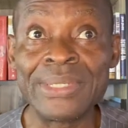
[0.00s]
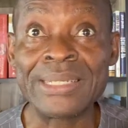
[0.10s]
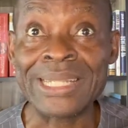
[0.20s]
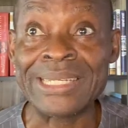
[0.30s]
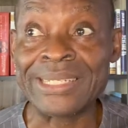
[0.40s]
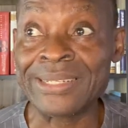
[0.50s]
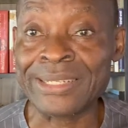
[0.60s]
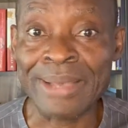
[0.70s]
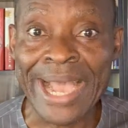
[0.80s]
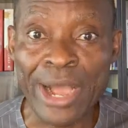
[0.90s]
statistics
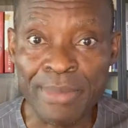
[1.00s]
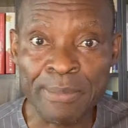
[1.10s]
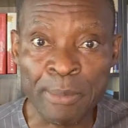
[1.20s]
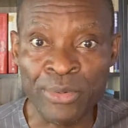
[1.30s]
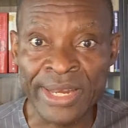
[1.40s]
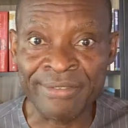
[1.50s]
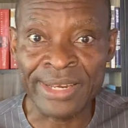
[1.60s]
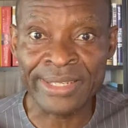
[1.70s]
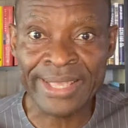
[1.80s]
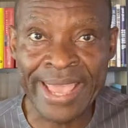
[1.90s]
about how many people live in
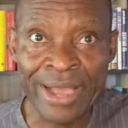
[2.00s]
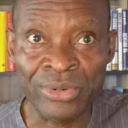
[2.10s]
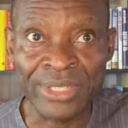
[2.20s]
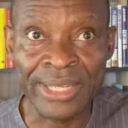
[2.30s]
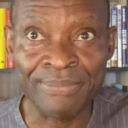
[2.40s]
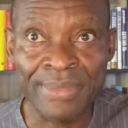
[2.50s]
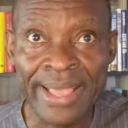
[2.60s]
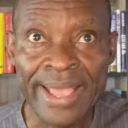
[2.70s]
this county,